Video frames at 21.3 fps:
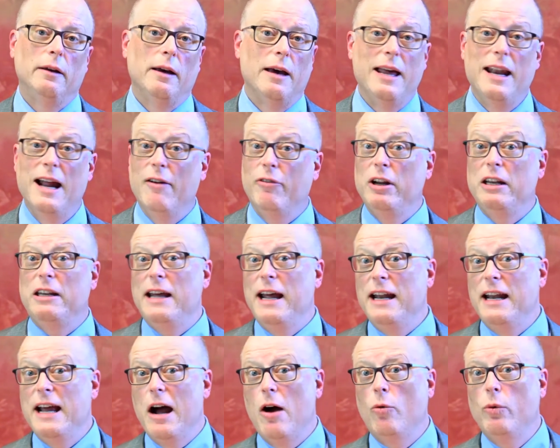And every
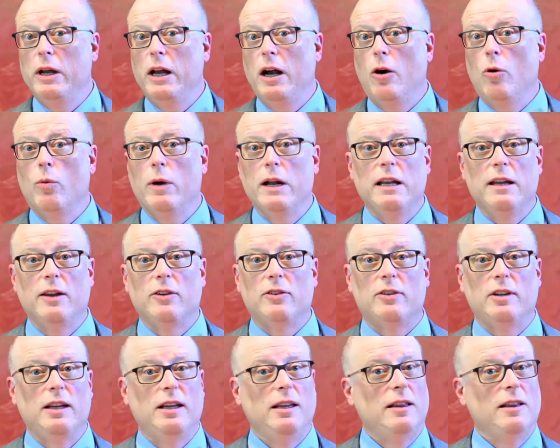day now we are
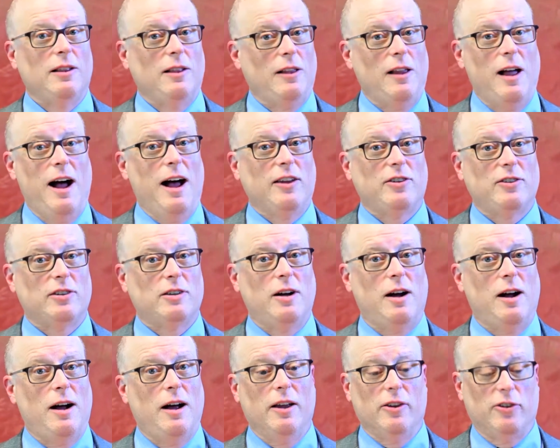witnessing Lost
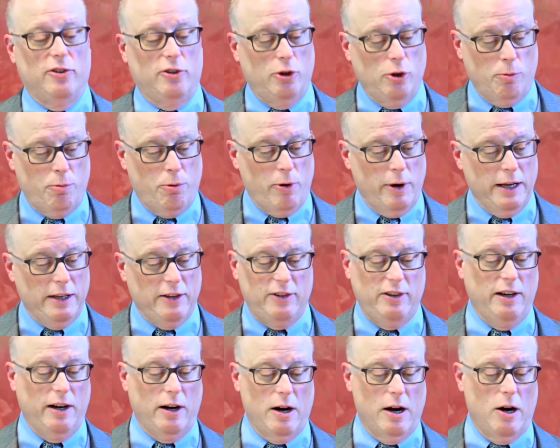Cause
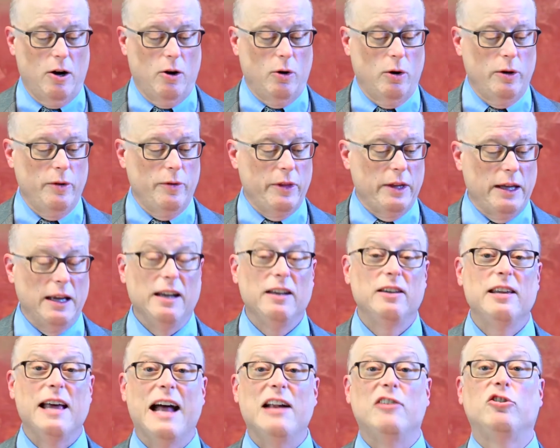2.0,
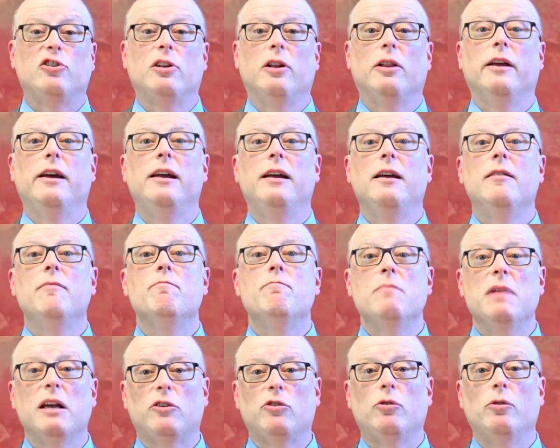intentionally
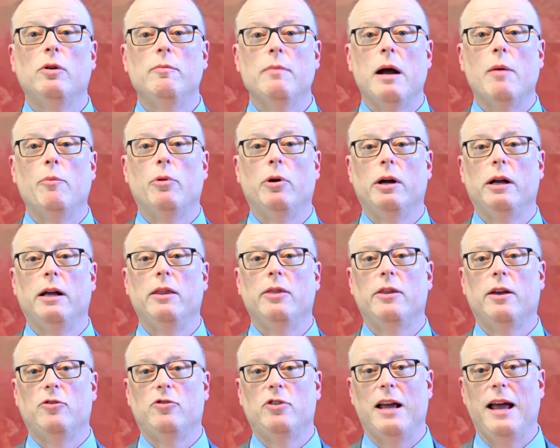
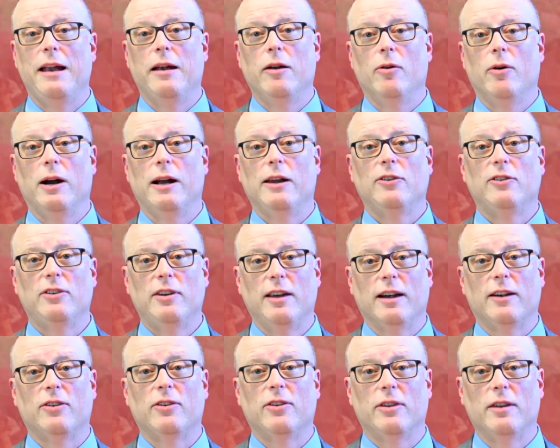misremembering the January
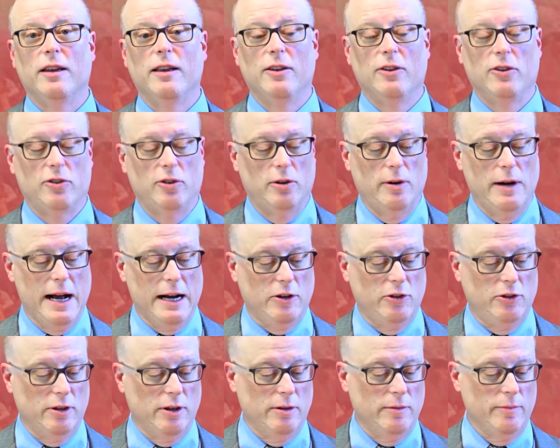6th
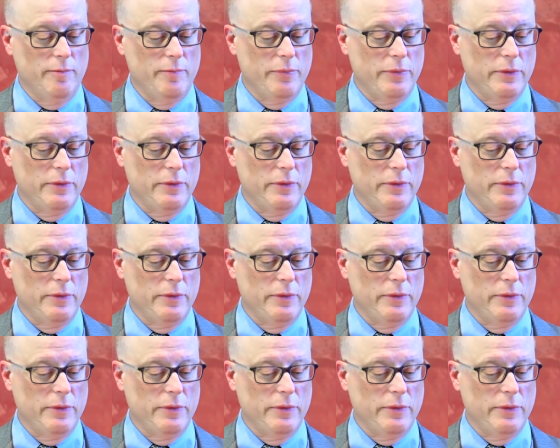insurrection.